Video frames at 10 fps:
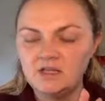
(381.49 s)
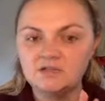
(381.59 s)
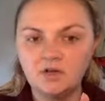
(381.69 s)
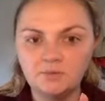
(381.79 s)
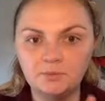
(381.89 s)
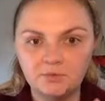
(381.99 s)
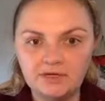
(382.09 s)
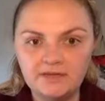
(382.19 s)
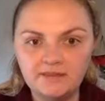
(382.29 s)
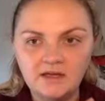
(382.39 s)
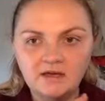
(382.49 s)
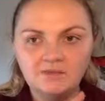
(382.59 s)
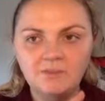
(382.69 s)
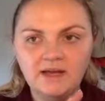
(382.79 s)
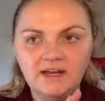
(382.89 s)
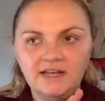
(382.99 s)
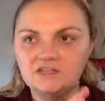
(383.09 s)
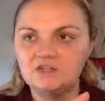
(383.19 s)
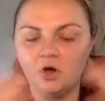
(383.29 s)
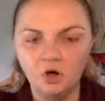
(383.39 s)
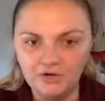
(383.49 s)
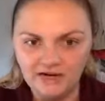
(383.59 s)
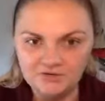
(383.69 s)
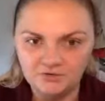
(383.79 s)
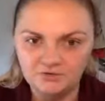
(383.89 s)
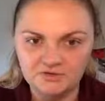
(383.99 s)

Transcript: It's called Breathe, but it's all natural.